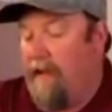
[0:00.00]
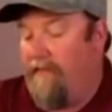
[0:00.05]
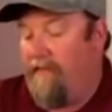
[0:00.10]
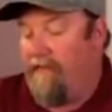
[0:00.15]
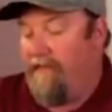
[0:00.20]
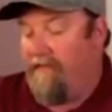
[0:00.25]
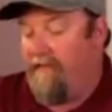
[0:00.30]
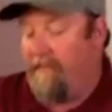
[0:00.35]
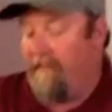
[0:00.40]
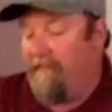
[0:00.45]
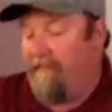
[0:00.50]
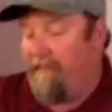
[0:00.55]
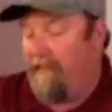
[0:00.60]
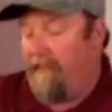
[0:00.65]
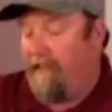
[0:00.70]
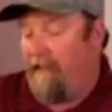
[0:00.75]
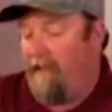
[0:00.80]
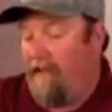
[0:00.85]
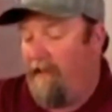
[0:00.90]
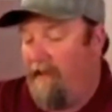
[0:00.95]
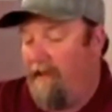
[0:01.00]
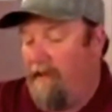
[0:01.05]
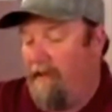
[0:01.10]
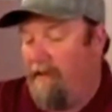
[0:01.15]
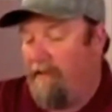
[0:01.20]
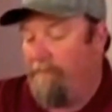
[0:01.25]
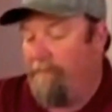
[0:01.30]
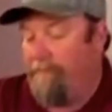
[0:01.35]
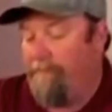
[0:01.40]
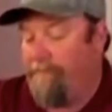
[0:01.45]
This is
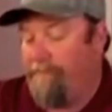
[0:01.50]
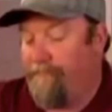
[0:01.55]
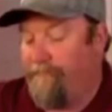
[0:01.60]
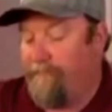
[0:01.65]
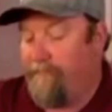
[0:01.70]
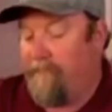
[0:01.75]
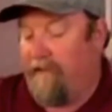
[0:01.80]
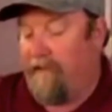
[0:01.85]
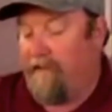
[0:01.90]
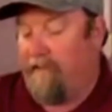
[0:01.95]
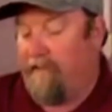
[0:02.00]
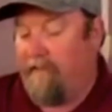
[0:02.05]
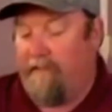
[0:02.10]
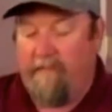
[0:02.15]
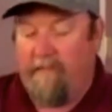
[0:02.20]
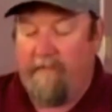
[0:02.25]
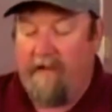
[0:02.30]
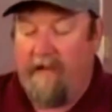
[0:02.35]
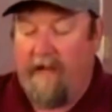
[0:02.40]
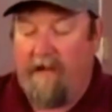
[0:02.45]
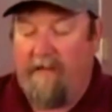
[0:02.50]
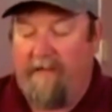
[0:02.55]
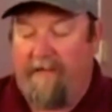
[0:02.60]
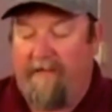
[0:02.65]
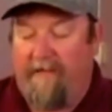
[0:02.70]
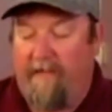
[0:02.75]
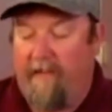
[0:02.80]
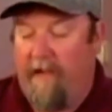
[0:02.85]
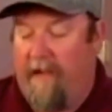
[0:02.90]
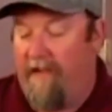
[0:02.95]
the kind of like,
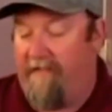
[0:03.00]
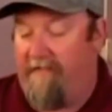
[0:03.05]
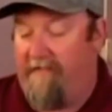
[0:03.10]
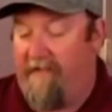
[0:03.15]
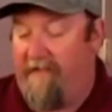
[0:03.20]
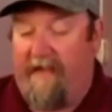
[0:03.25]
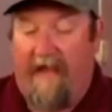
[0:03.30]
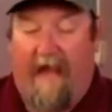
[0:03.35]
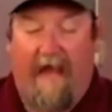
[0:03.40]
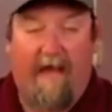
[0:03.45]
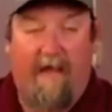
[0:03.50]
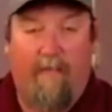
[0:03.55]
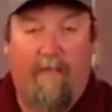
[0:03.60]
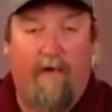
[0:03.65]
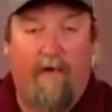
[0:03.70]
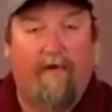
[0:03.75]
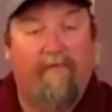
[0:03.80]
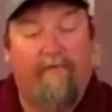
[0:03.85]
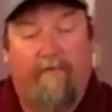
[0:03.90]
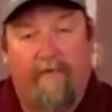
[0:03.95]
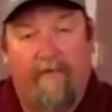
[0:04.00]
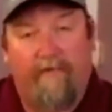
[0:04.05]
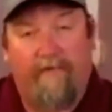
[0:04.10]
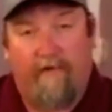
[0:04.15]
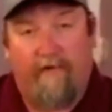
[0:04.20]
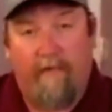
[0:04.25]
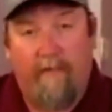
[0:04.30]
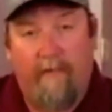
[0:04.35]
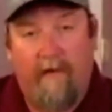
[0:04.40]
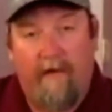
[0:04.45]
it's the caddy book for the
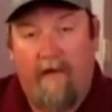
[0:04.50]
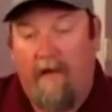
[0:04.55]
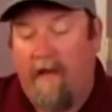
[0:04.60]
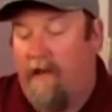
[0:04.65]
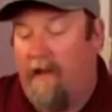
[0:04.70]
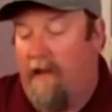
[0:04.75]
tournament.